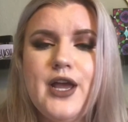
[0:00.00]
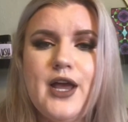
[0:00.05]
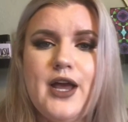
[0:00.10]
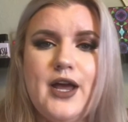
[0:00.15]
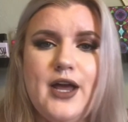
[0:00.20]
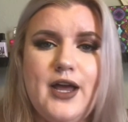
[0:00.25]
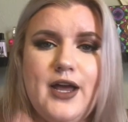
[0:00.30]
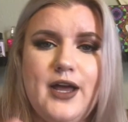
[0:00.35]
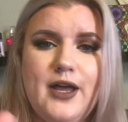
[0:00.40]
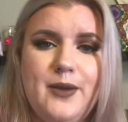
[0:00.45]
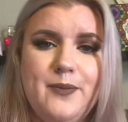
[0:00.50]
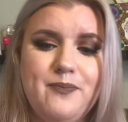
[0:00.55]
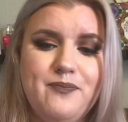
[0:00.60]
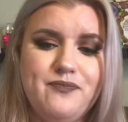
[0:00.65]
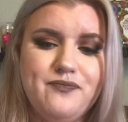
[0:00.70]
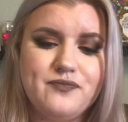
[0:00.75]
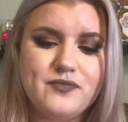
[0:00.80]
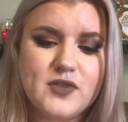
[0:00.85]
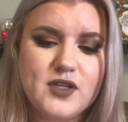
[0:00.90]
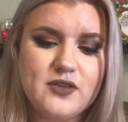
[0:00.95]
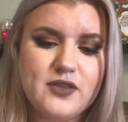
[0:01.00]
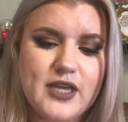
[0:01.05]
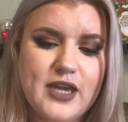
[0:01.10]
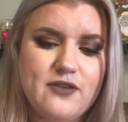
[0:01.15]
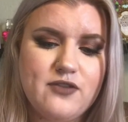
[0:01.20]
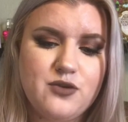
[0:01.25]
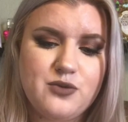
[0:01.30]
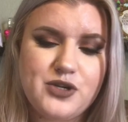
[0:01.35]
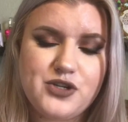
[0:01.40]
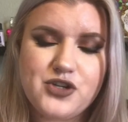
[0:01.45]
They
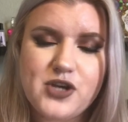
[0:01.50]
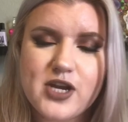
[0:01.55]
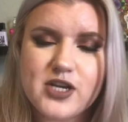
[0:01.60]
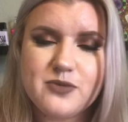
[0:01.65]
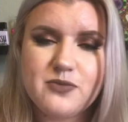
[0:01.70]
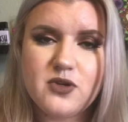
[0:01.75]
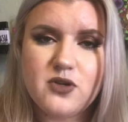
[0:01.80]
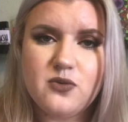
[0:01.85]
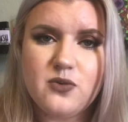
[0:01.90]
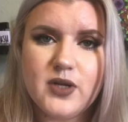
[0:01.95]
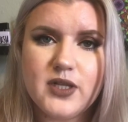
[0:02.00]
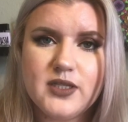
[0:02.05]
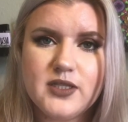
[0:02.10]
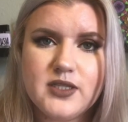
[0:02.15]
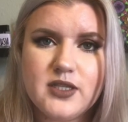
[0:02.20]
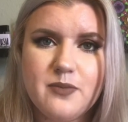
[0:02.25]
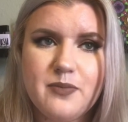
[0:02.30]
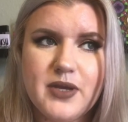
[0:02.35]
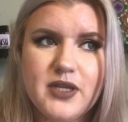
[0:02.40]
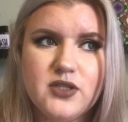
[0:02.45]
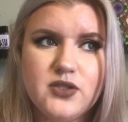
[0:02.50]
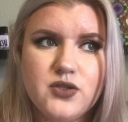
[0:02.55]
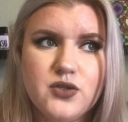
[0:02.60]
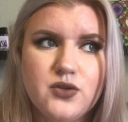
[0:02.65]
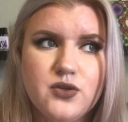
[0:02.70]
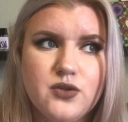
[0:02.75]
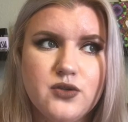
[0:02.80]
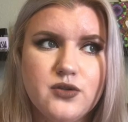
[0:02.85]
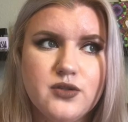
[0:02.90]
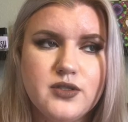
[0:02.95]
have the retractable ones, the
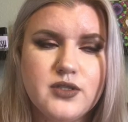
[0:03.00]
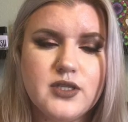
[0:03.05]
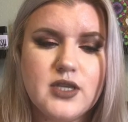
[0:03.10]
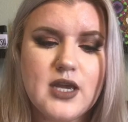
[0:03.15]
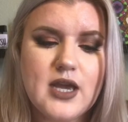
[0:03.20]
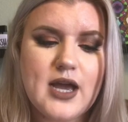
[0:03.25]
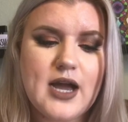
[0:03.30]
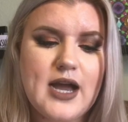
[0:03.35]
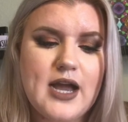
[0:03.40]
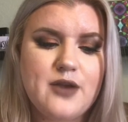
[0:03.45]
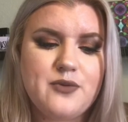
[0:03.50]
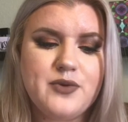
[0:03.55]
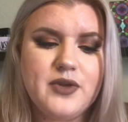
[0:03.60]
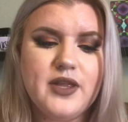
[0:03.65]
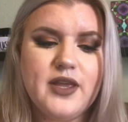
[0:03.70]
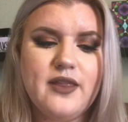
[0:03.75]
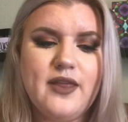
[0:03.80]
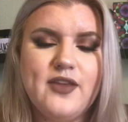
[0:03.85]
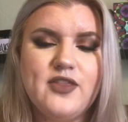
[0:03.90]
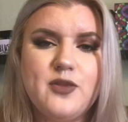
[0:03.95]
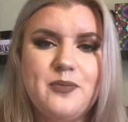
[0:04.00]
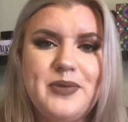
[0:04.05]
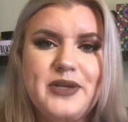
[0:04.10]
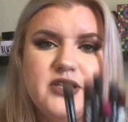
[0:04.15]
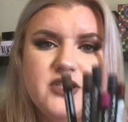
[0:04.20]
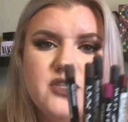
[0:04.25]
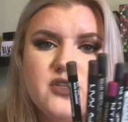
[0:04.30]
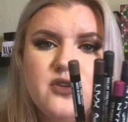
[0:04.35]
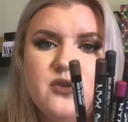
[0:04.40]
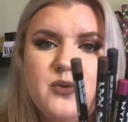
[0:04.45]
pencils. I really like the
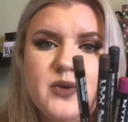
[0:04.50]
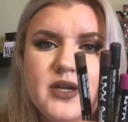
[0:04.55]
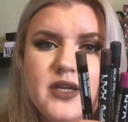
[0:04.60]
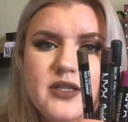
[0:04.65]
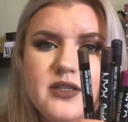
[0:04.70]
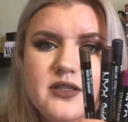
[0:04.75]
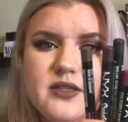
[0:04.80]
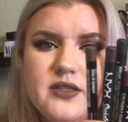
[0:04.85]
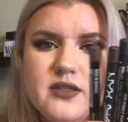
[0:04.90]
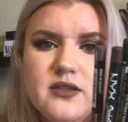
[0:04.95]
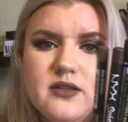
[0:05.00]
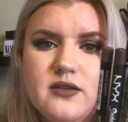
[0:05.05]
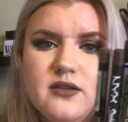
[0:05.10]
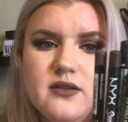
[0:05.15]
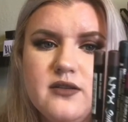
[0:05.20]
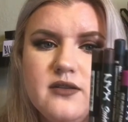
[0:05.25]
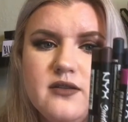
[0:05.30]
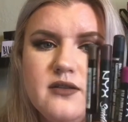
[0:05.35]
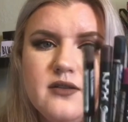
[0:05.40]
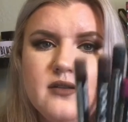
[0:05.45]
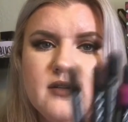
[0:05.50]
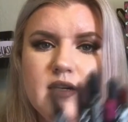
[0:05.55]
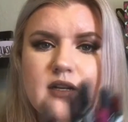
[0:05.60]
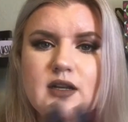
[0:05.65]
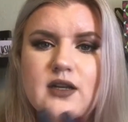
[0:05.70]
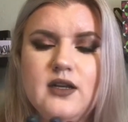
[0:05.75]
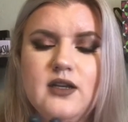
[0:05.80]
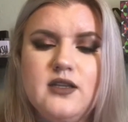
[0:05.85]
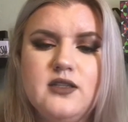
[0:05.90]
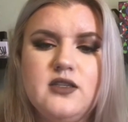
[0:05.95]
pencil ones.
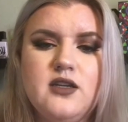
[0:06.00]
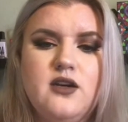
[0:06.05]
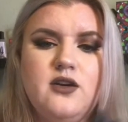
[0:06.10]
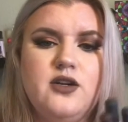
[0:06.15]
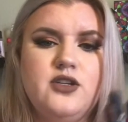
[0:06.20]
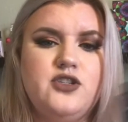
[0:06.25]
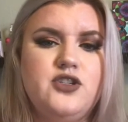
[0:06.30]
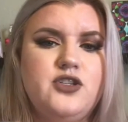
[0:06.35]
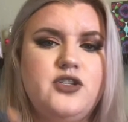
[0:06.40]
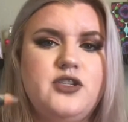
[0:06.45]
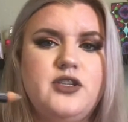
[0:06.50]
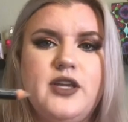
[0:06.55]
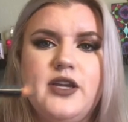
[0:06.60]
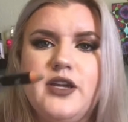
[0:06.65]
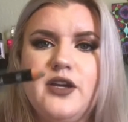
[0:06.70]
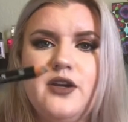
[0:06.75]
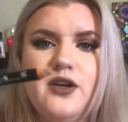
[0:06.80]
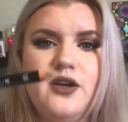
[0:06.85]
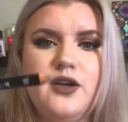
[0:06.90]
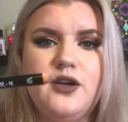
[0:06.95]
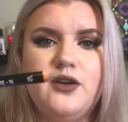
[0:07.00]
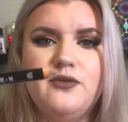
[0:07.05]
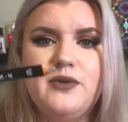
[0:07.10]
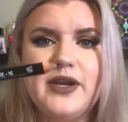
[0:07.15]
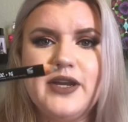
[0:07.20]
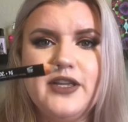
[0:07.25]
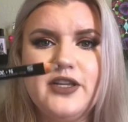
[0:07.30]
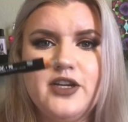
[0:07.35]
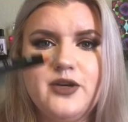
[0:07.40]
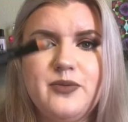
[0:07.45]
So it's just like a
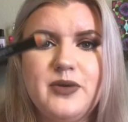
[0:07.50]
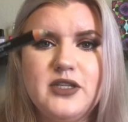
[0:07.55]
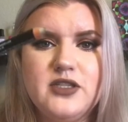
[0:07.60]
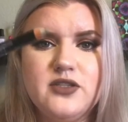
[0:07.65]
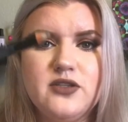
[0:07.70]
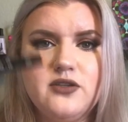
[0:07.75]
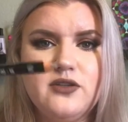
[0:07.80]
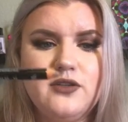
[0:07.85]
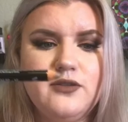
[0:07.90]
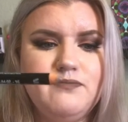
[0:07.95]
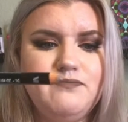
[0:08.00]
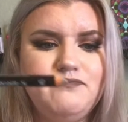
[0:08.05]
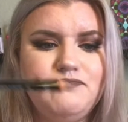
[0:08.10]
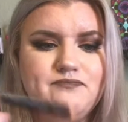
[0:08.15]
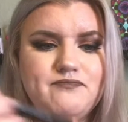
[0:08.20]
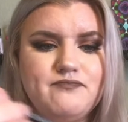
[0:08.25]
regular pencil.